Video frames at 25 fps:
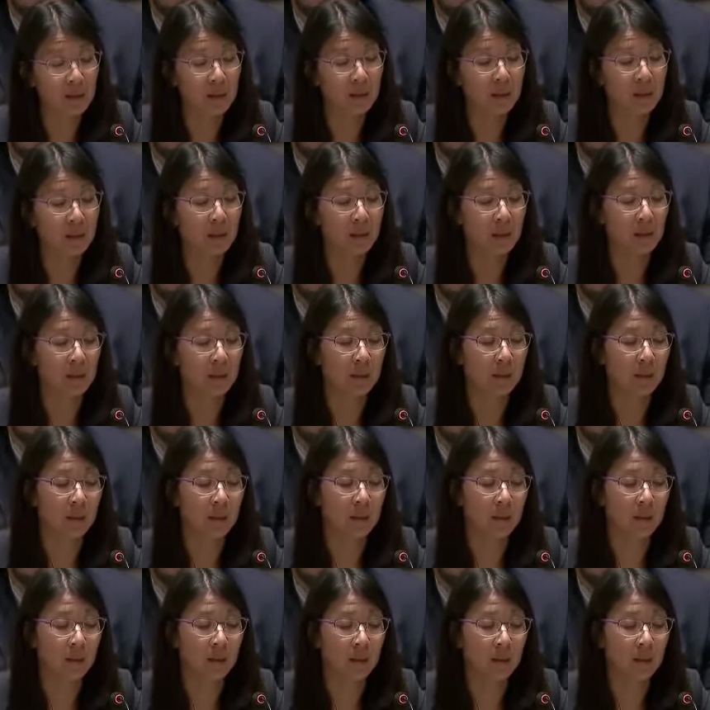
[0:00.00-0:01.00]

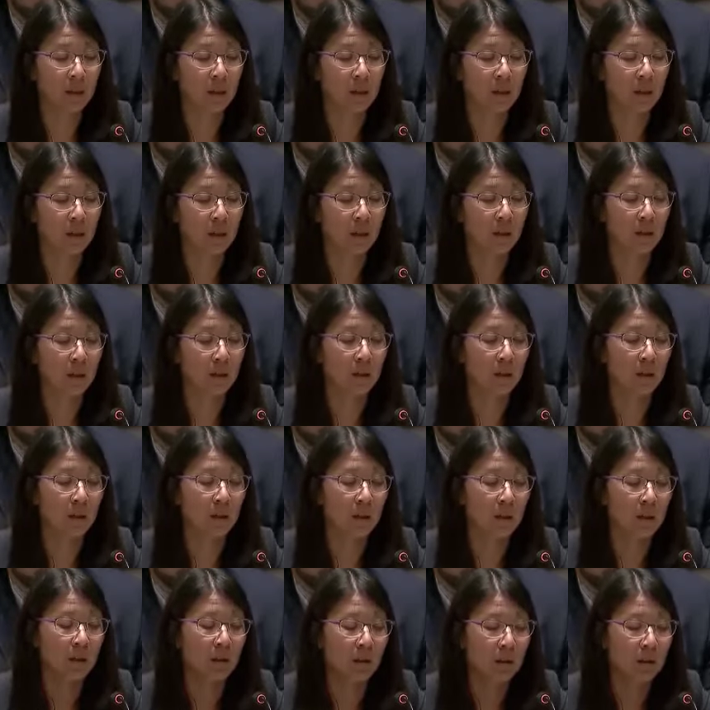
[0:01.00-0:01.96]
No one is speaking in this clip.